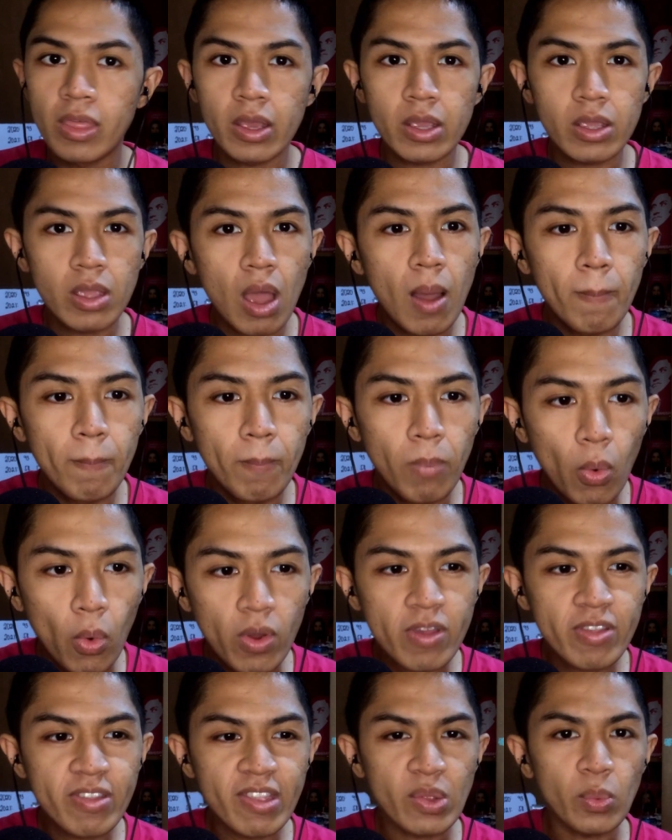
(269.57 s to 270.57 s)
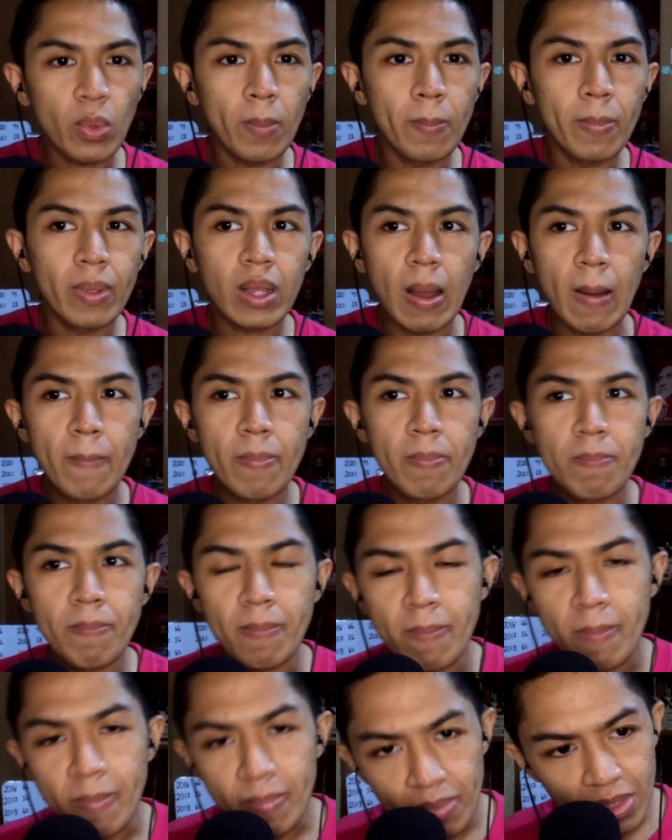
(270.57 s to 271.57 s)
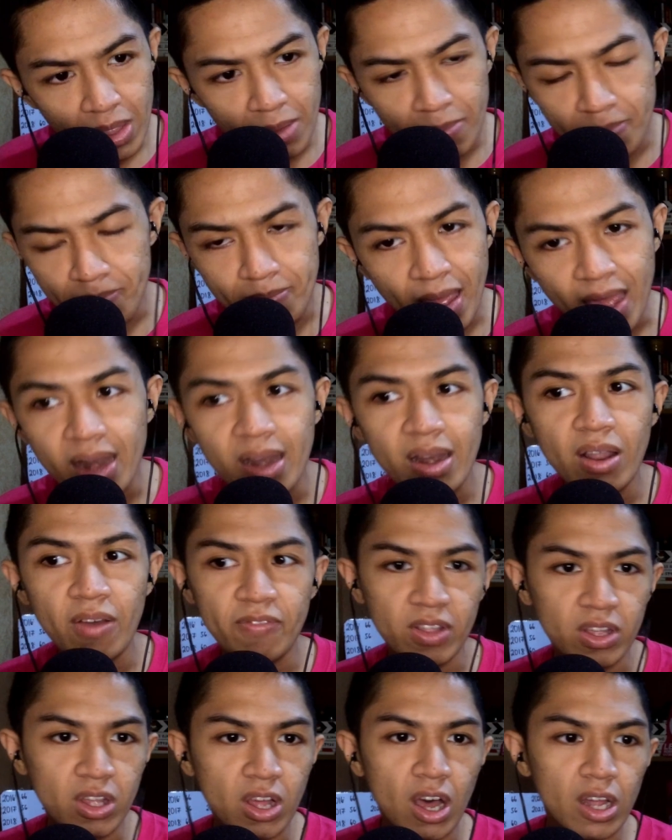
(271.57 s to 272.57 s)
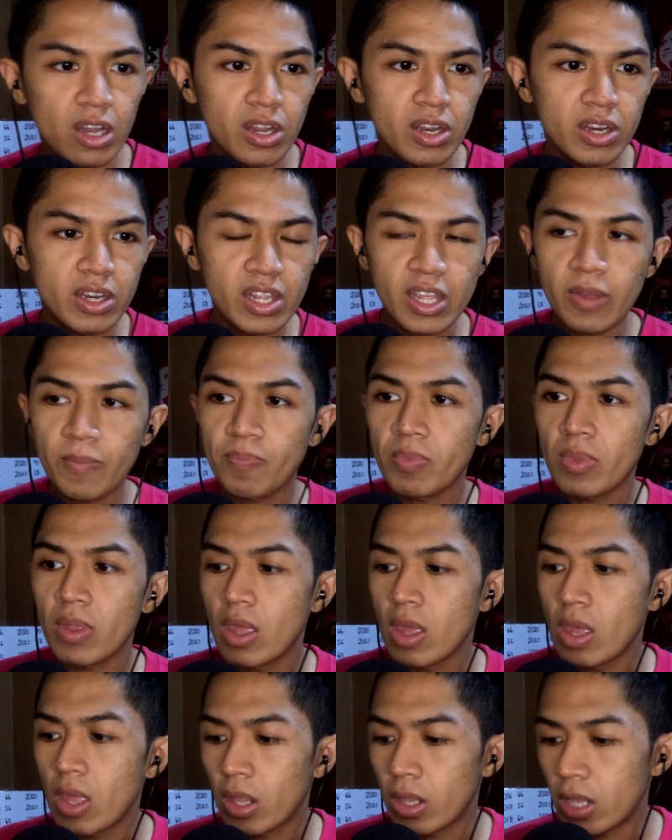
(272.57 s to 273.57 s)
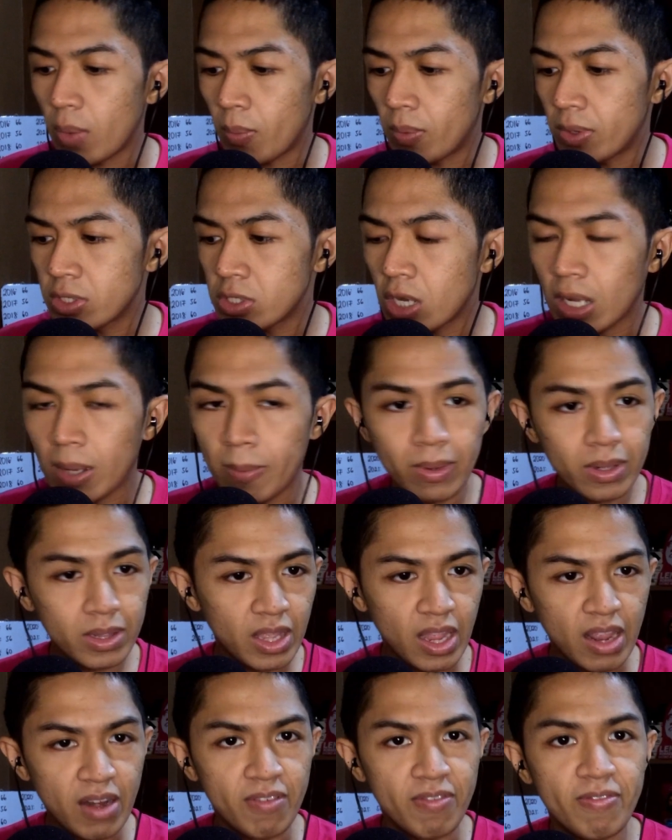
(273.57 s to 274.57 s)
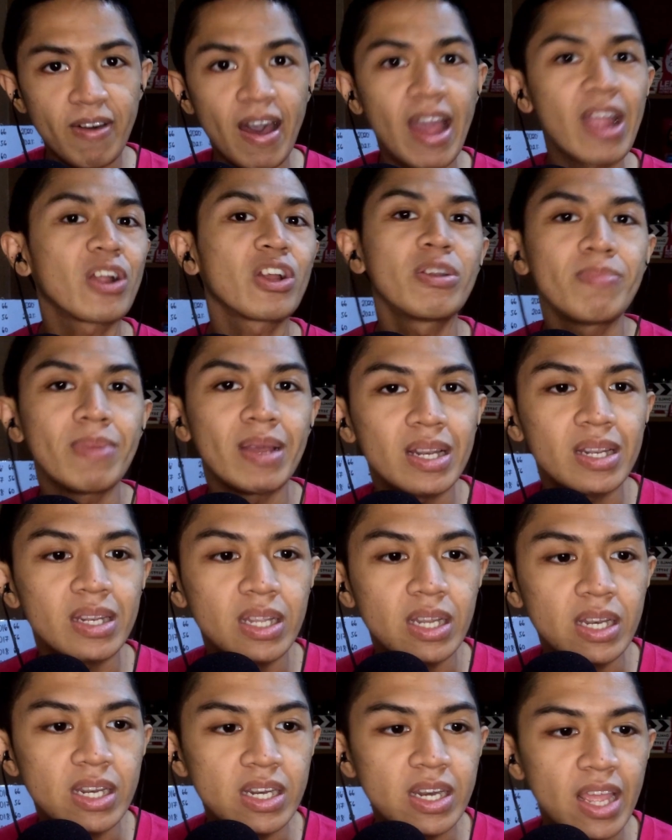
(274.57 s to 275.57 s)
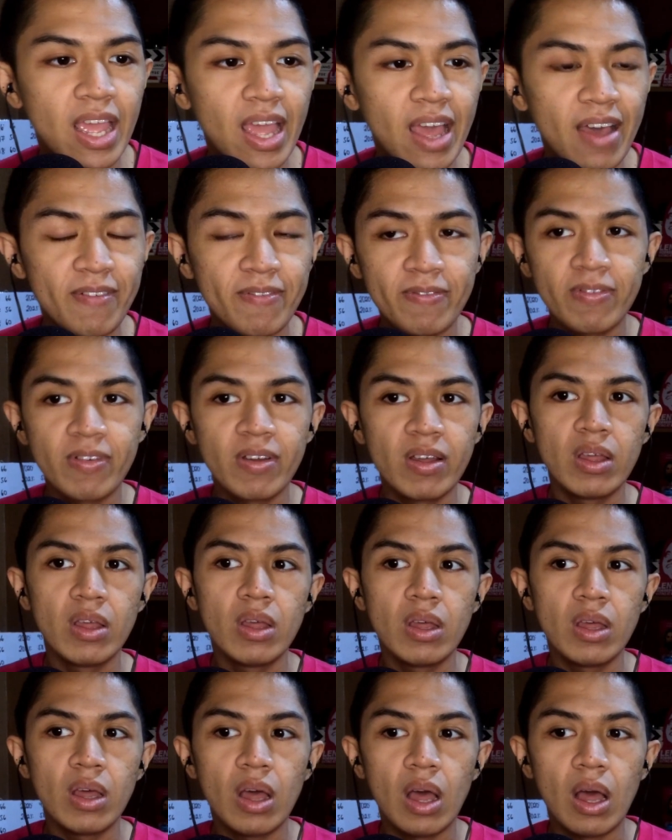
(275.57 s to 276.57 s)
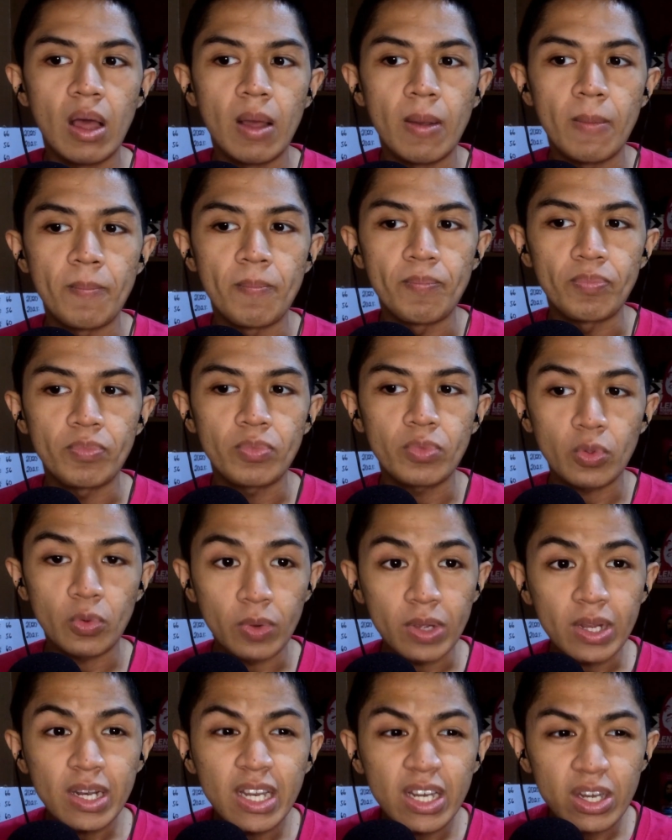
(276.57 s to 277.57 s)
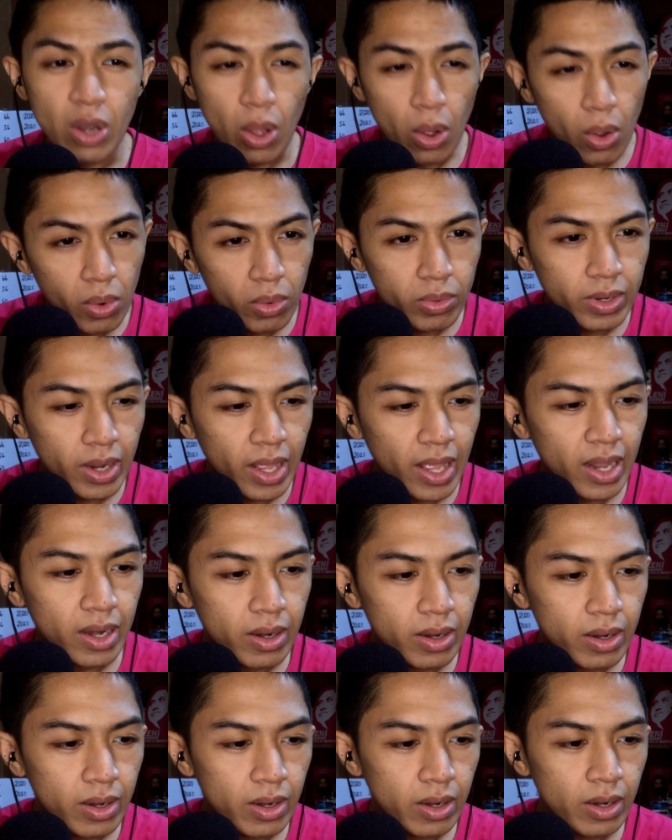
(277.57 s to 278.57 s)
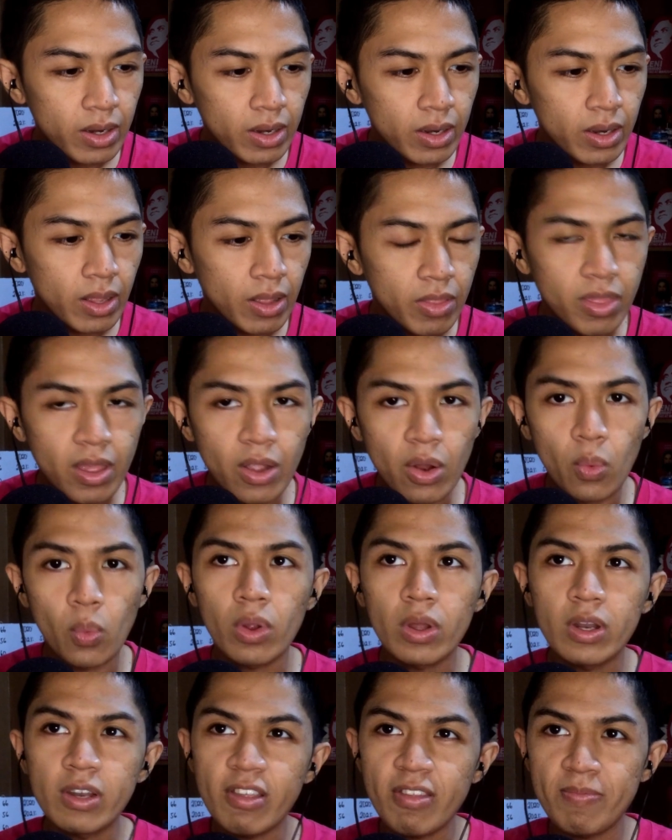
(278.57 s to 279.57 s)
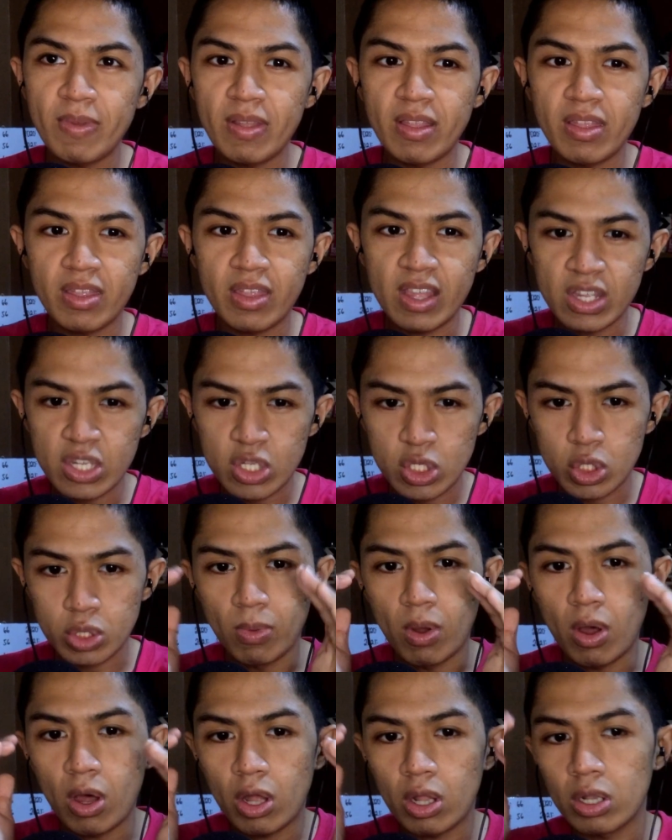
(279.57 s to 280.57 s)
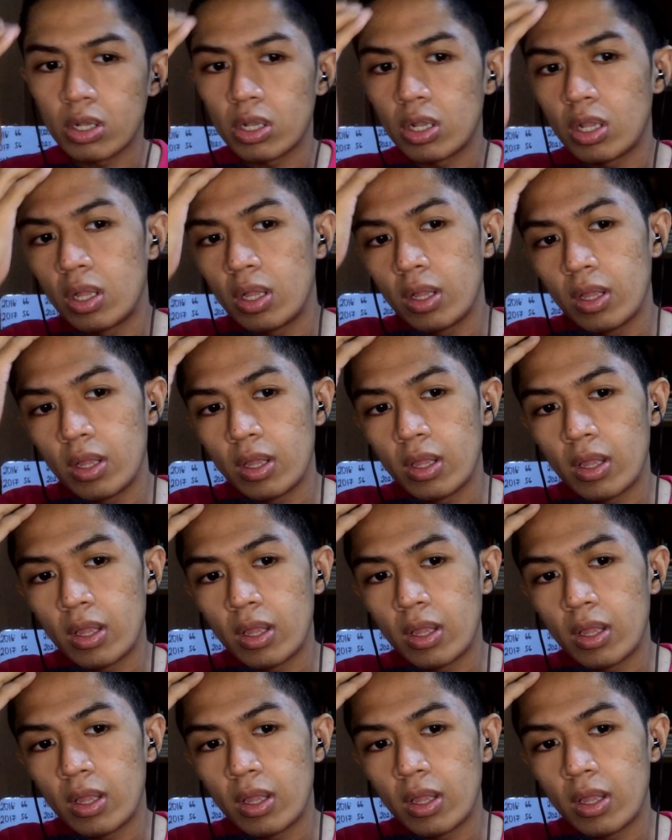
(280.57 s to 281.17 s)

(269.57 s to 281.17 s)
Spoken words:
the young boys that will become the men of the colony. They will talk about the environment that they have really known. And their world has been this small.